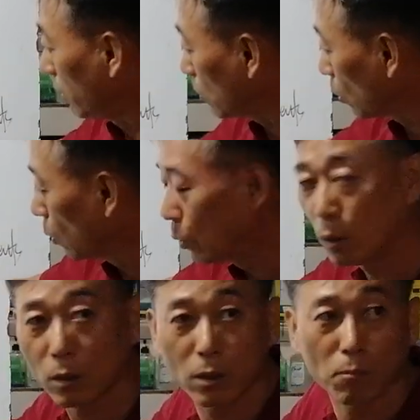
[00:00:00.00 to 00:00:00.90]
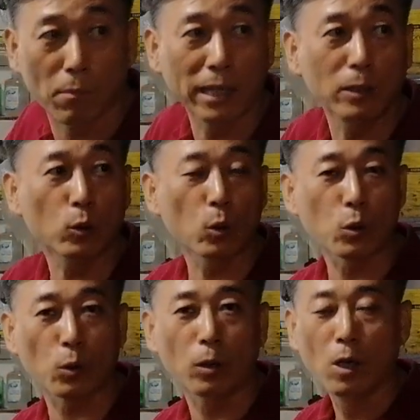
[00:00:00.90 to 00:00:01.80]
Dito, mind
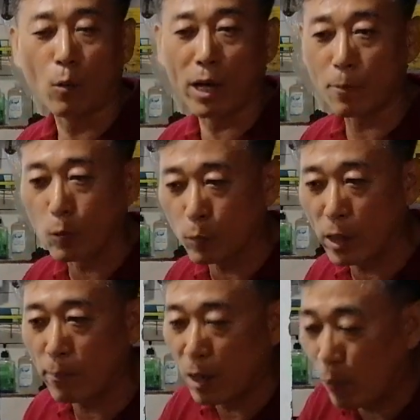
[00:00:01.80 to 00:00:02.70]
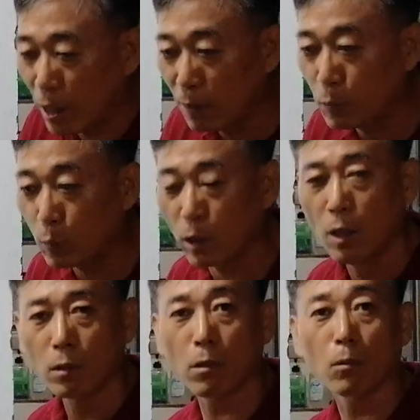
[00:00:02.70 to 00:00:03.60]
control. Walang problema, walang
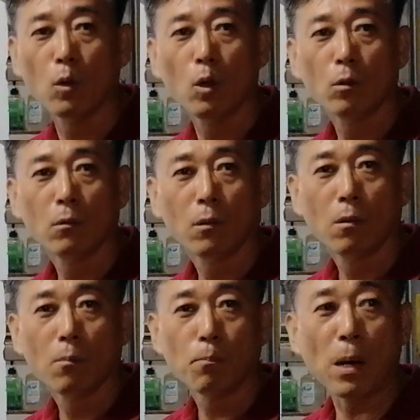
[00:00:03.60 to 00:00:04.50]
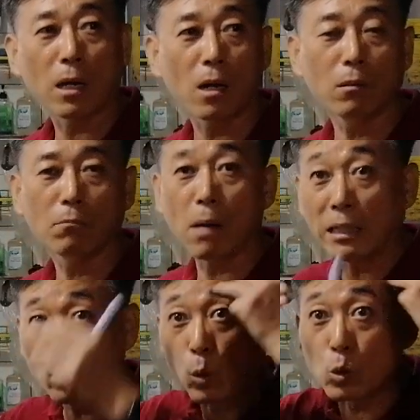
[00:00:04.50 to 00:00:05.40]
problem. Then, parang
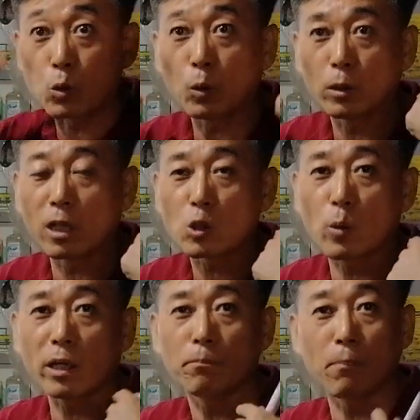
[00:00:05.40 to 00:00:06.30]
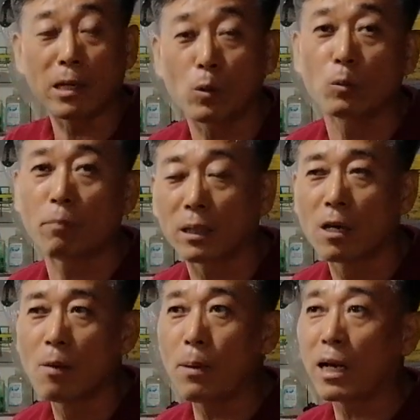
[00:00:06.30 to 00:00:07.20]
mind control. That's why meron.
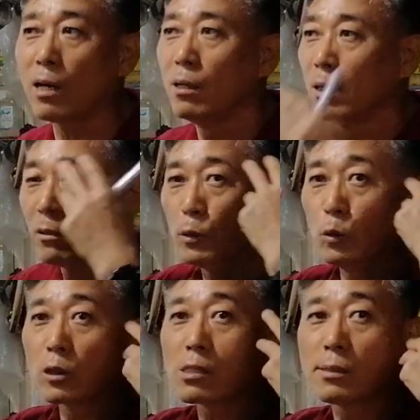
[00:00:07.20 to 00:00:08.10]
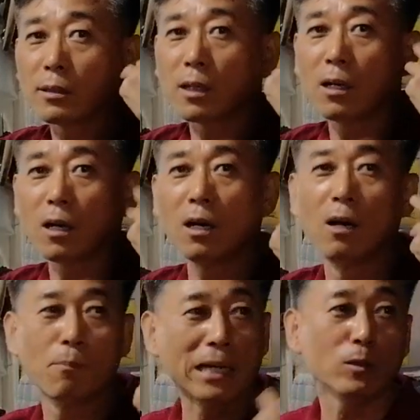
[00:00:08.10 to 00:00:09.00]
But parang you just the
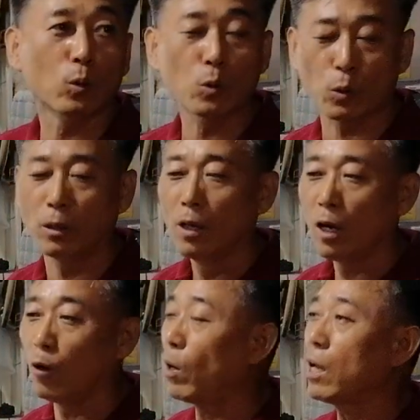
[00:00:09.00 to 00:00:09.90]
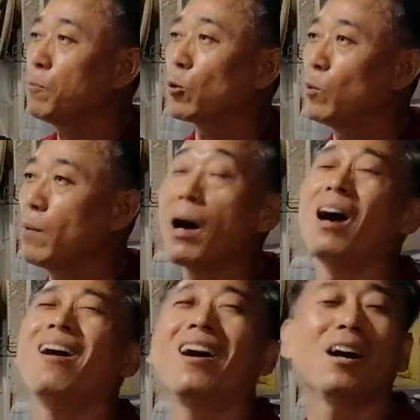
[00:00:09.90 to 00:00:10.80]
mind control. Walang
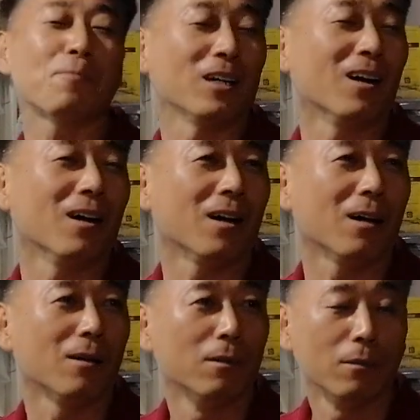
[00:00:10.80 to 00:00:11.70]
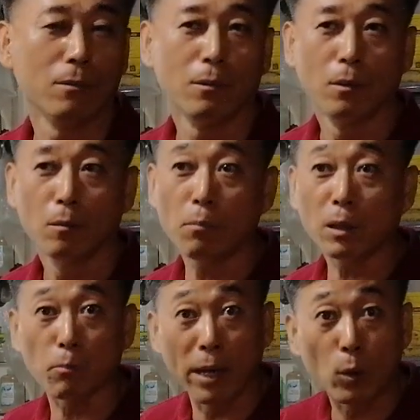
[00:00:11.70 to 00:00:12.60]
problema. Ah, happy. Ah.
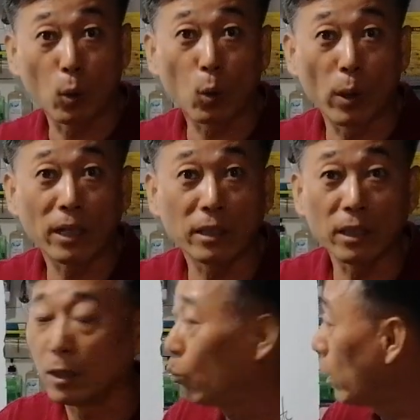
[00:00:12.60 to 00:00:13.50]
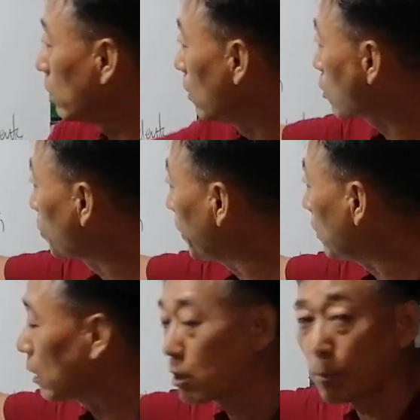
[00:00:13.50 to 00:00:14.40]
But meron already. What?
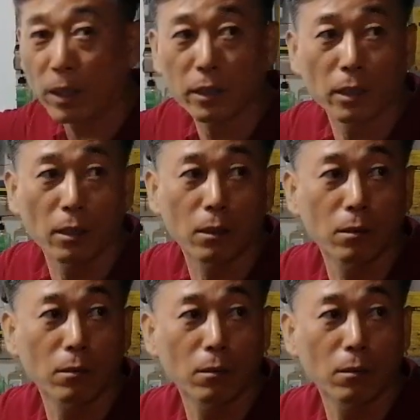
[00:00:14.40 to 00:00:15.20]
Spirit na chapang here.